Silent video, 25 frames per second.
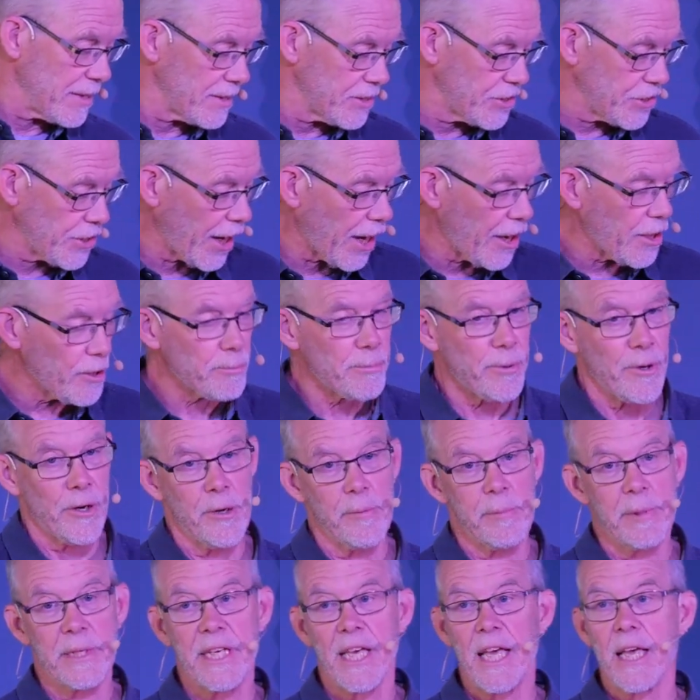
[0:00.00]

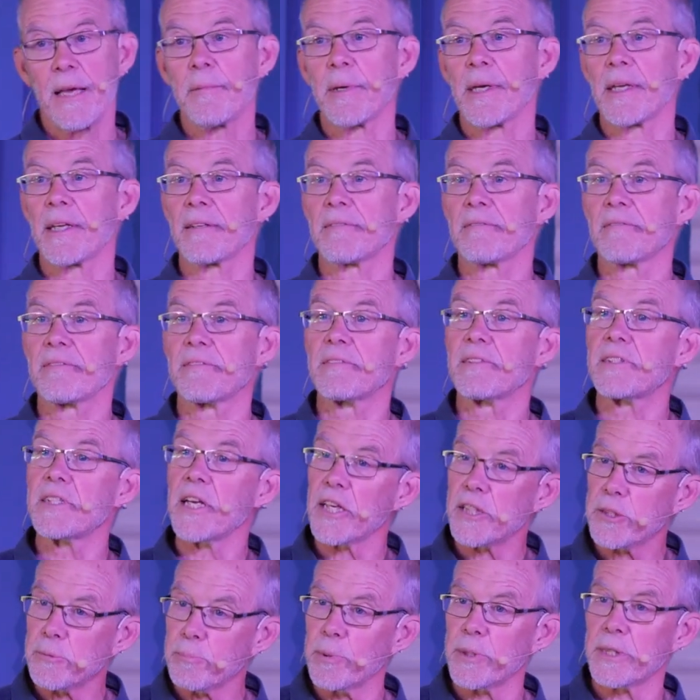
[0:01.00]
childbearing became a
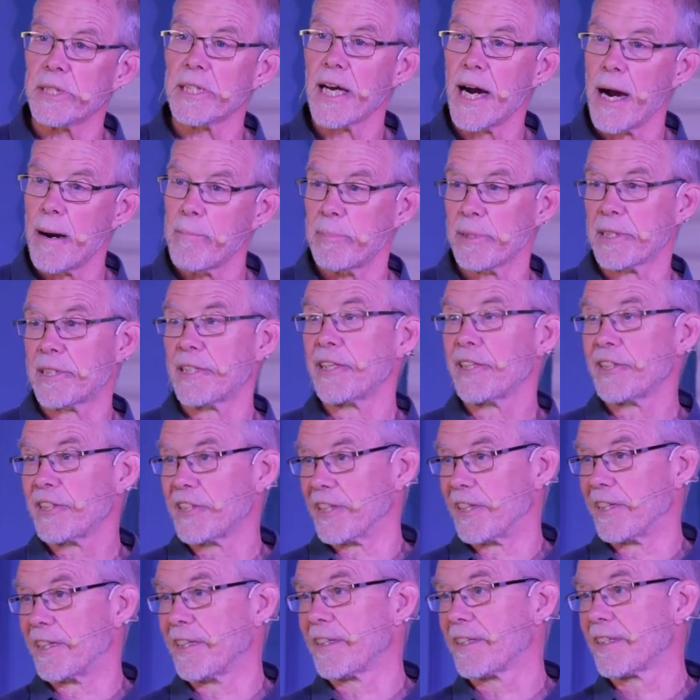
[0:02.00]
desperate
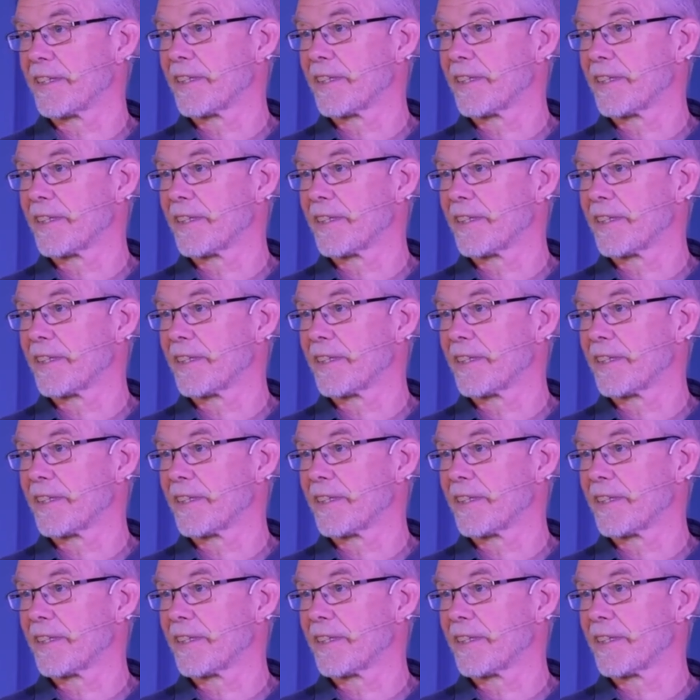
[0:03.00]
competition.